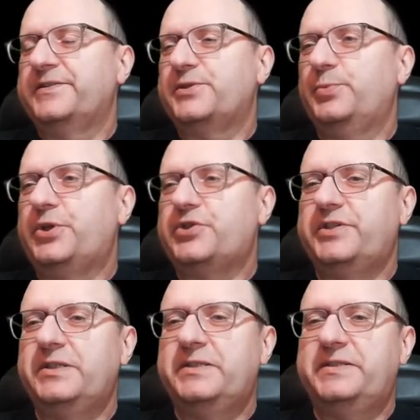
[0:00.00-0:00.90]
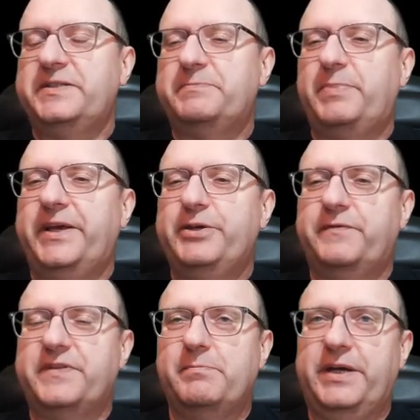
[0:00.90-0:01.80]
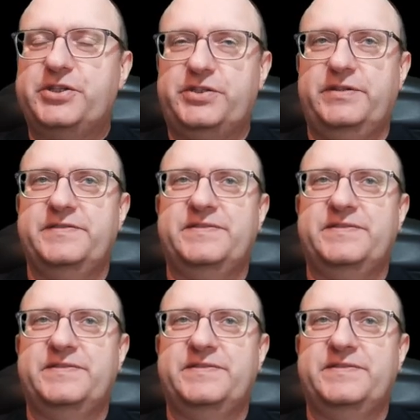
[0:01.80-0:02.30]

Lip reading: switch the display of the match